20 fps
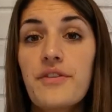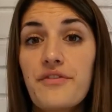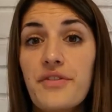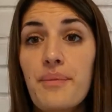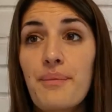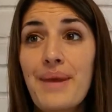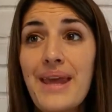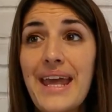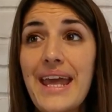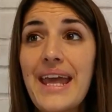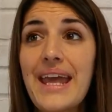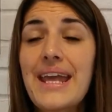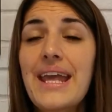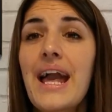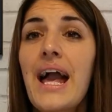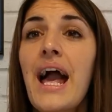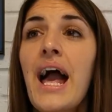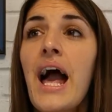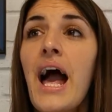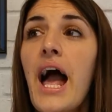for
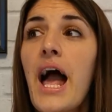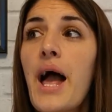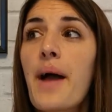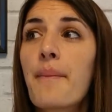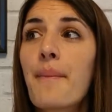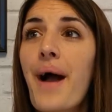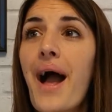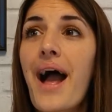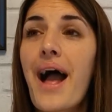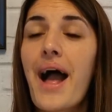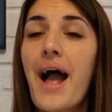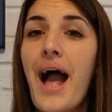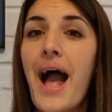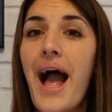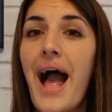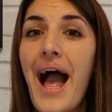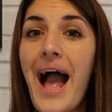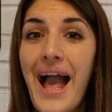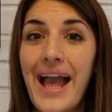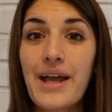me,
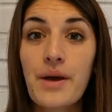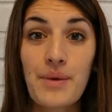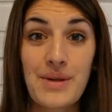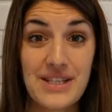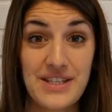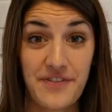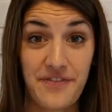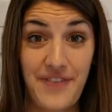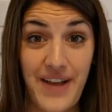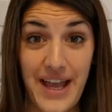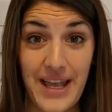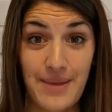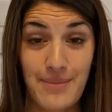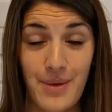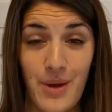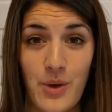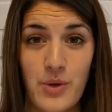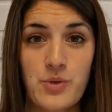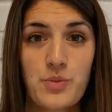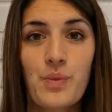I go into fight
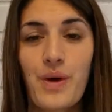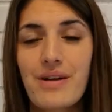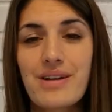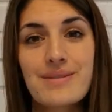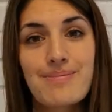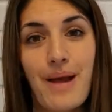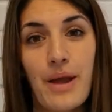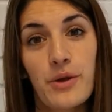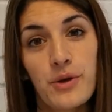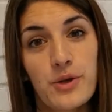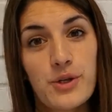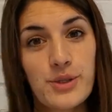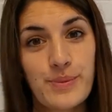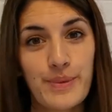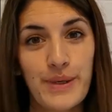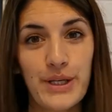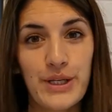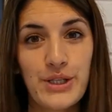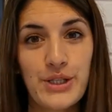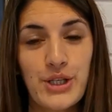mode, whereas my
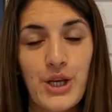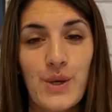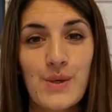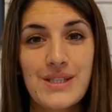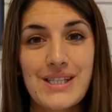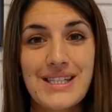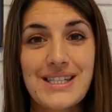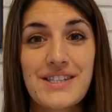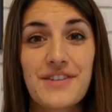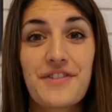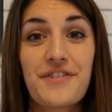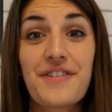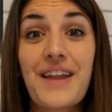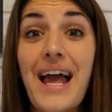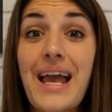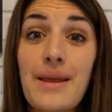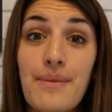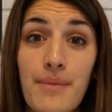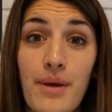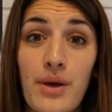husband goes into
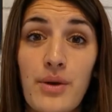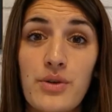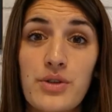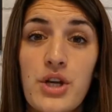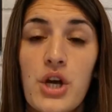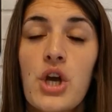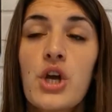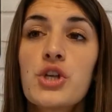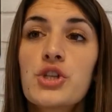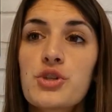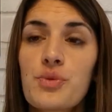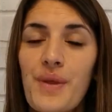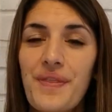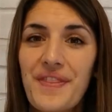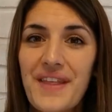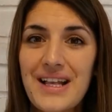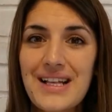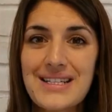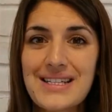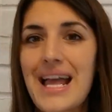flight mode. So when
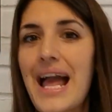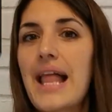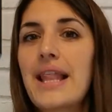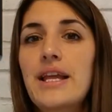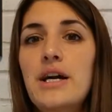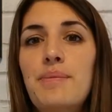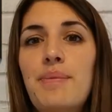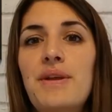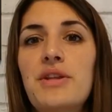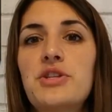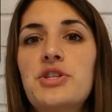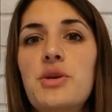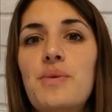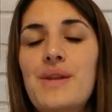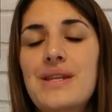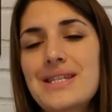things get a little bit too